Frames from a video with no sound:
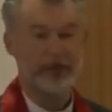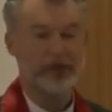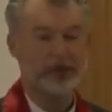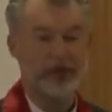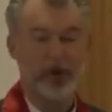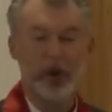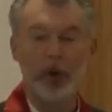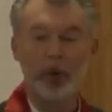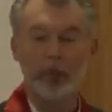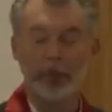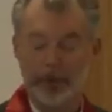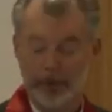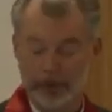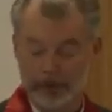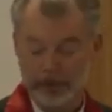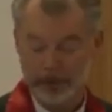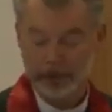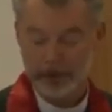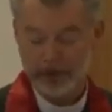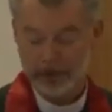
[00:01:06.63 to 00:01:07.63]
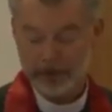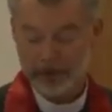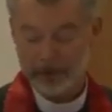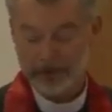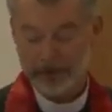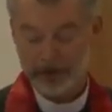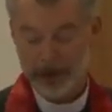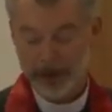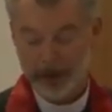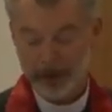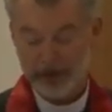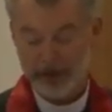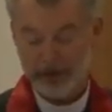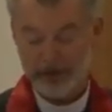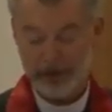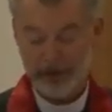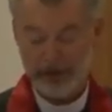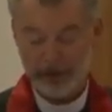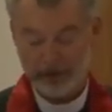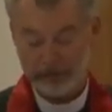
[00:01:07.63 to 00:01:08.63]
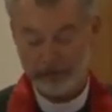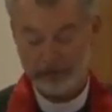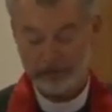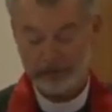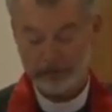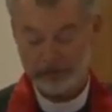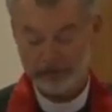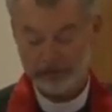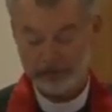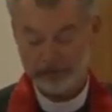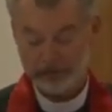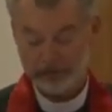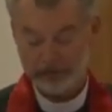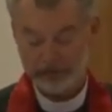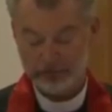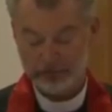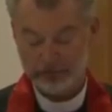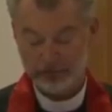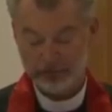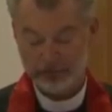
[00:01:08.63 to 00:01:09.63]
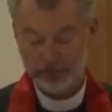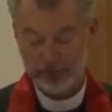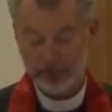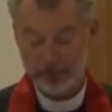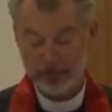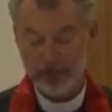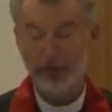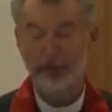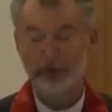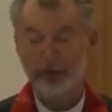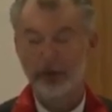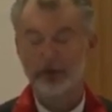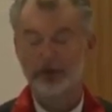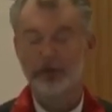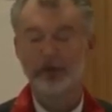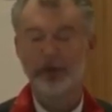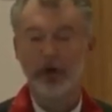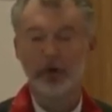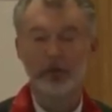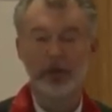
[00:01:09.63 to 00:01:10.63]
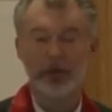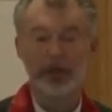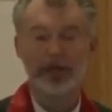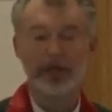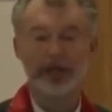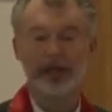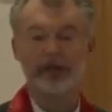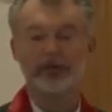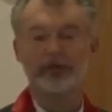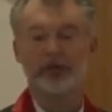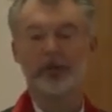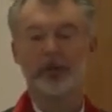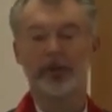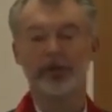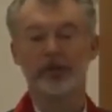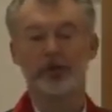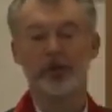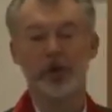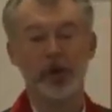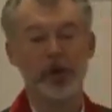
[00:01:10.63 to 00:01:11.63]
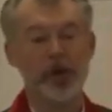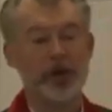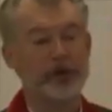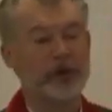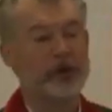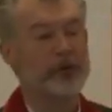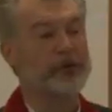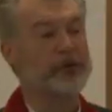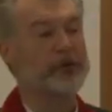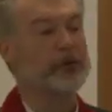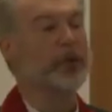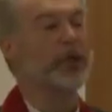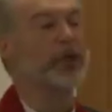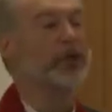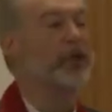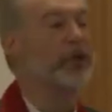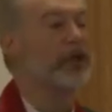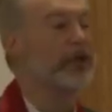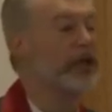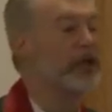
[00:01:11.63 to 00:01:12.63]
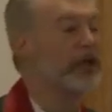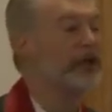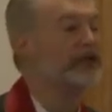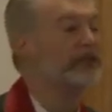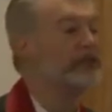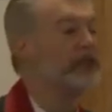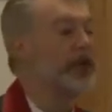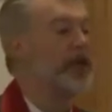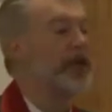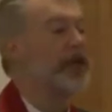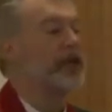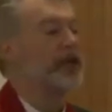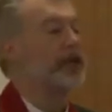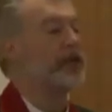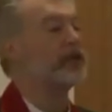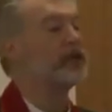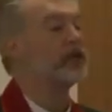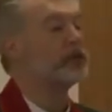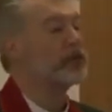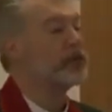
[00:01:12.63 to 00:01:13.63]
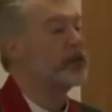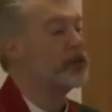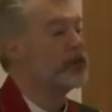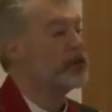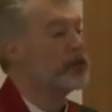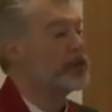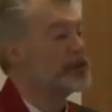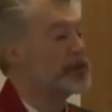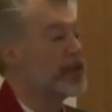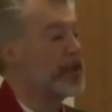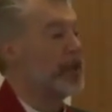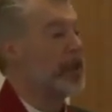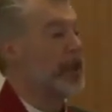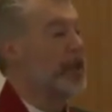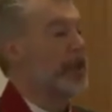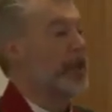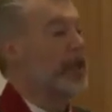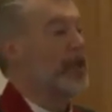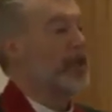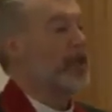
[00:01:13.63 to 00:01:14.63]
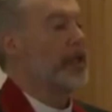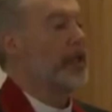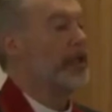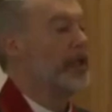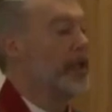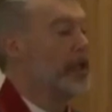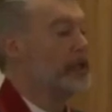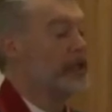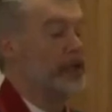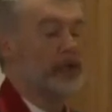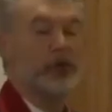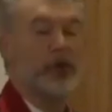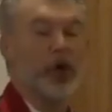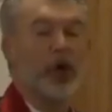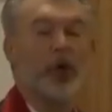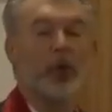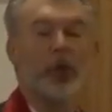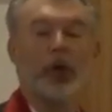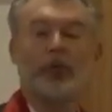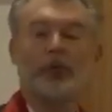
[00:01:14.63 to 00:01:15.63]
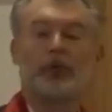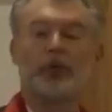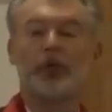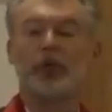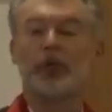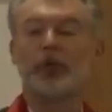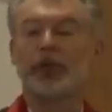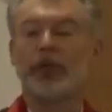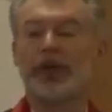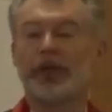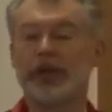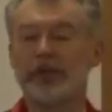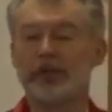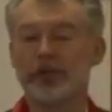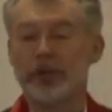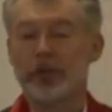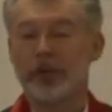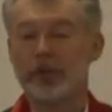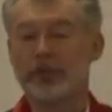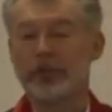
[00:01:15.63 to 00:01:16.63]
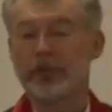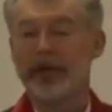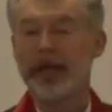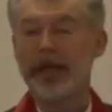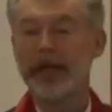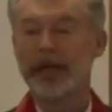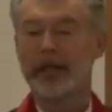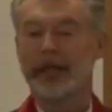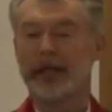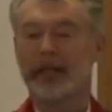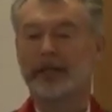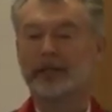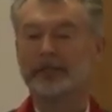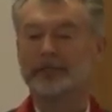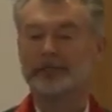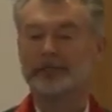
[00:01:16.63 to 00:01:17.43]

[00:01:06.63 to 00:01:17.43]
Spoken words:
his open theology. Now, of course, you don't really get to enjoy the thrill of breaking the rules unless you know what rule it is you're breaking.